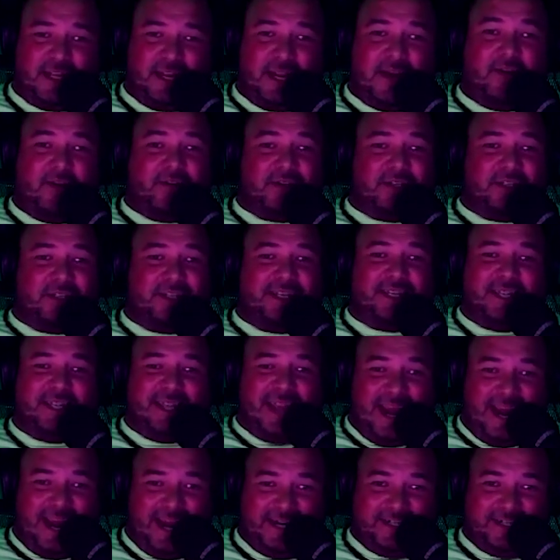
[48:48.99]
That looks
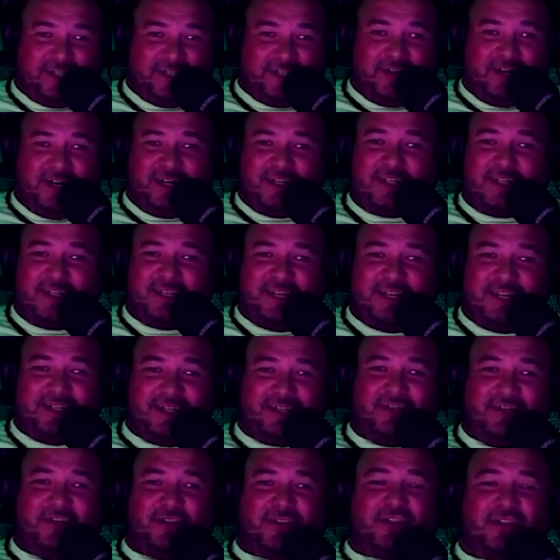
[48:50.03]
dangerous. It
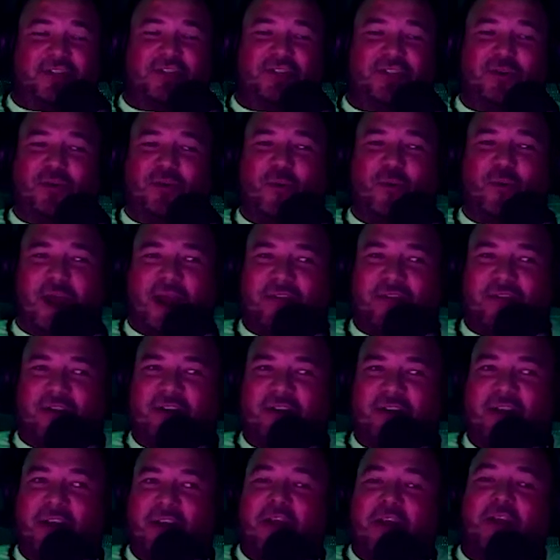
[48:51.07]
just looks so weathered.